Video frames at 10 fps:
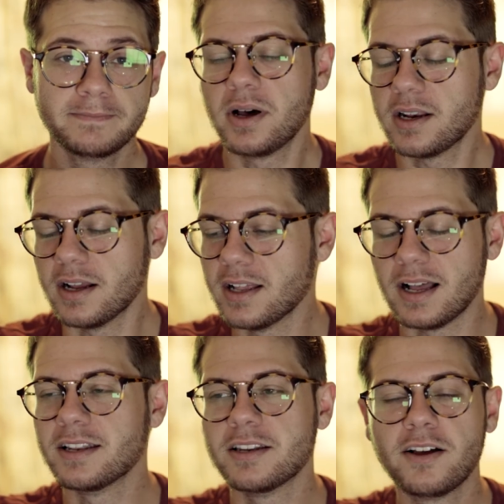But
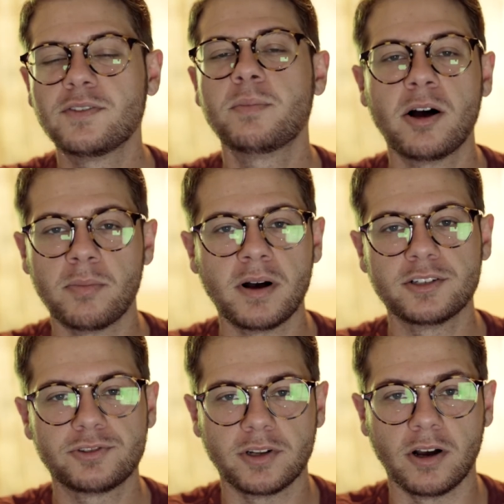enough about
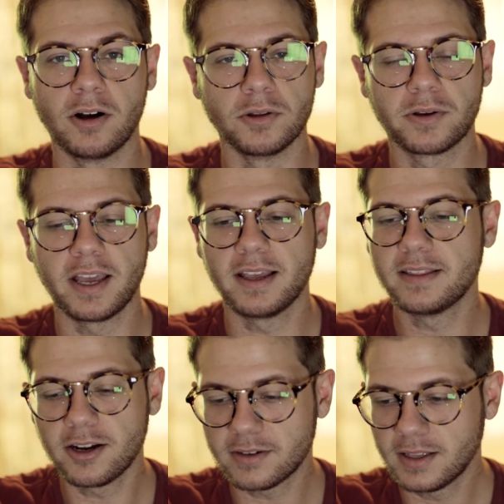Montreal, okay?
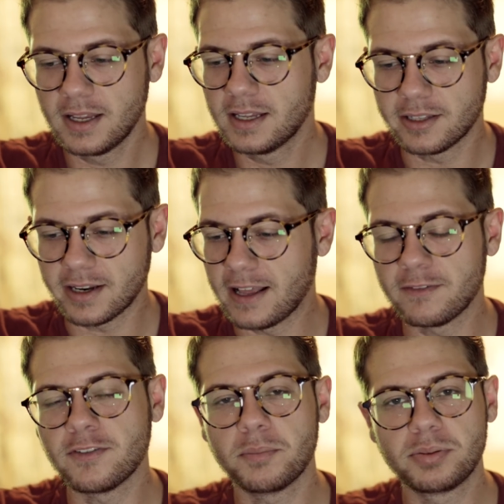They're gonna
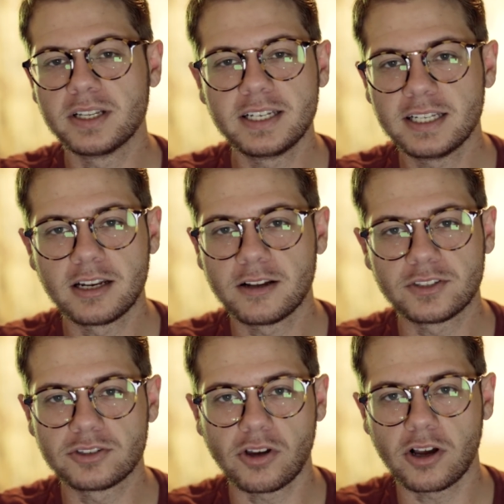have plenty enough
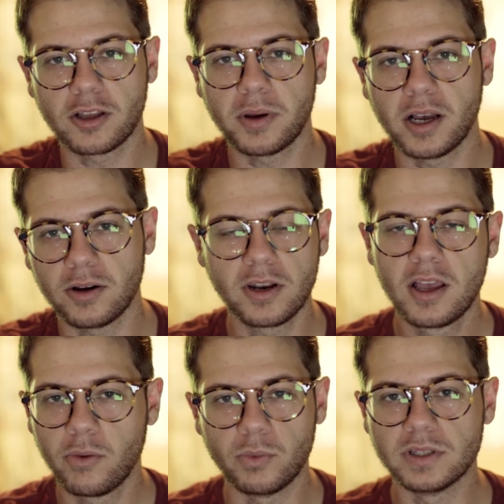to talk about
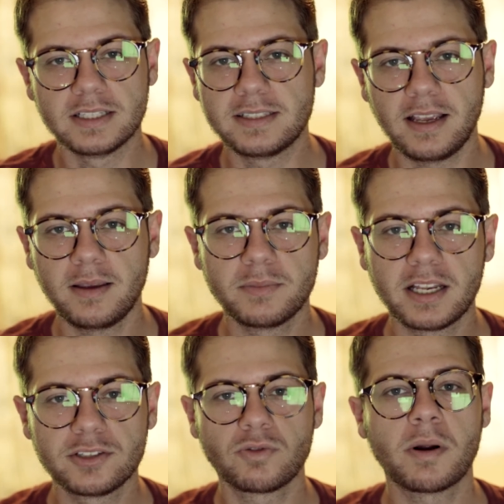when the team
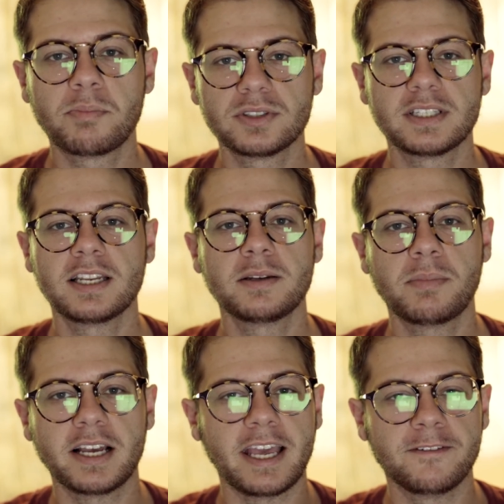that is represented
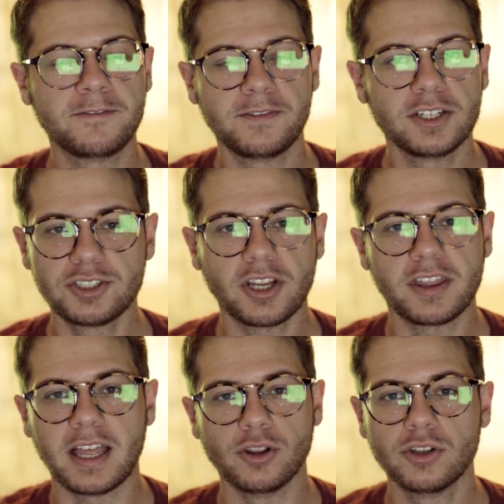by a fish
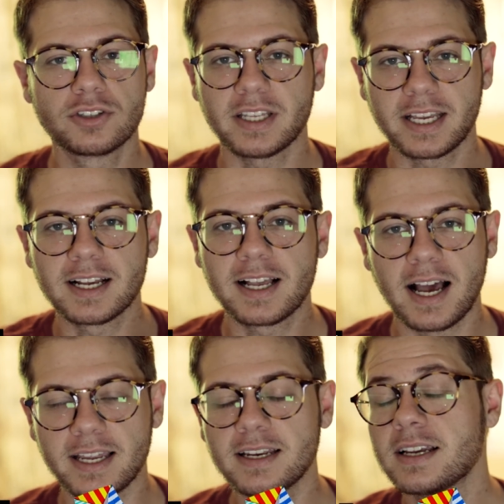that looks like a
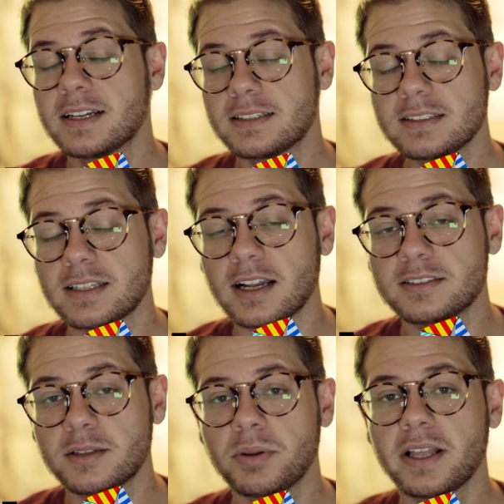kite
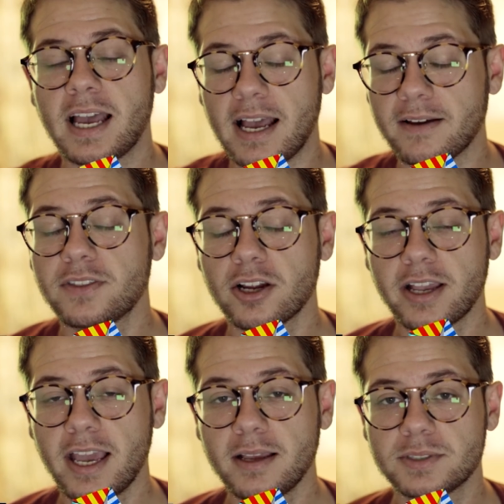decides to play half their
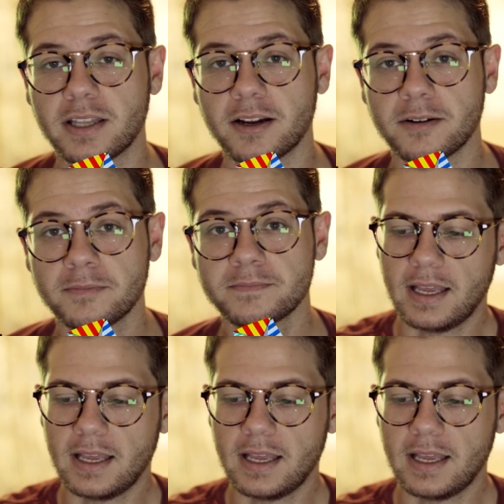games there.